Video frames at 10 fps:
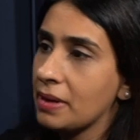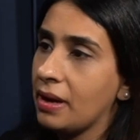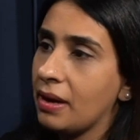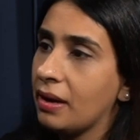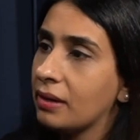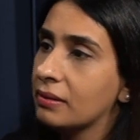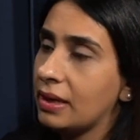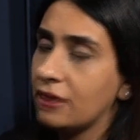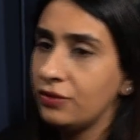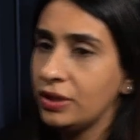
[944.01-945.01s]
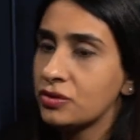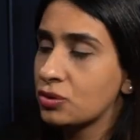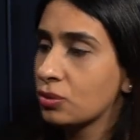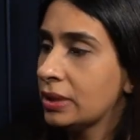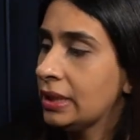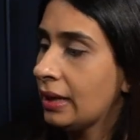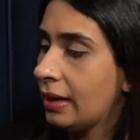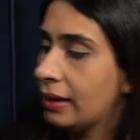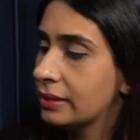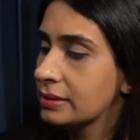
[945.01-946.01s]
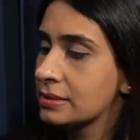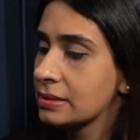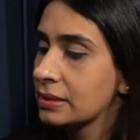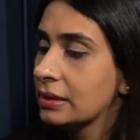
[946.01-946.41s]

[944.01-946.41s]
and every story has